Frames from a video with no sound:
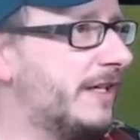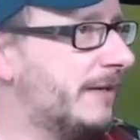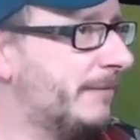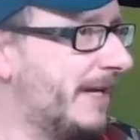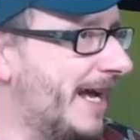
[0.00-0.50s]

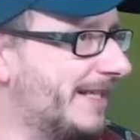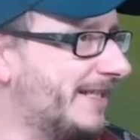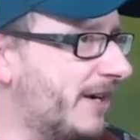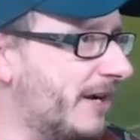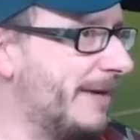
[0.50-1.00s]
But he had
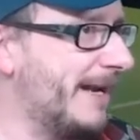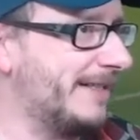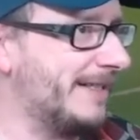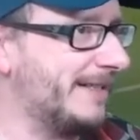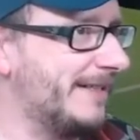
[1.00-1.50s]
time. He
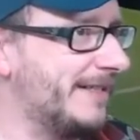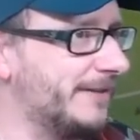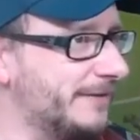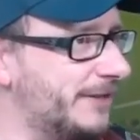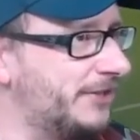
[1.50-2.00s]
had the, you
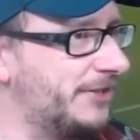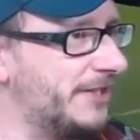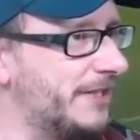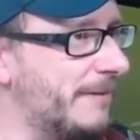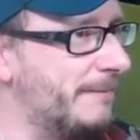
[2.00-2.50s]
know,
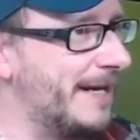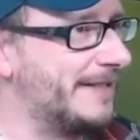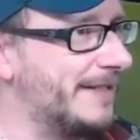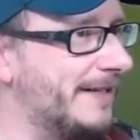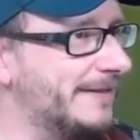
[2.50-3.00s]
should have done better.